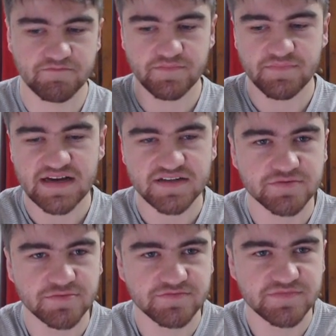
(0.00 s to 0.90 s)

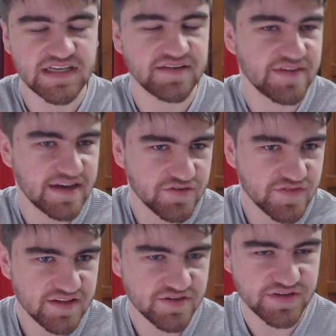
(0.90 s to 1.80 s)
maximum team value
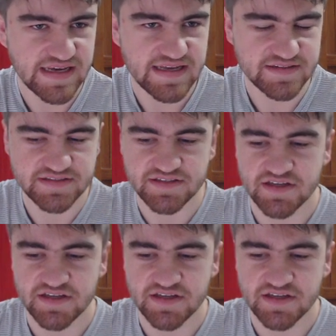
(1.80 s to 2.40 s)
that you can get.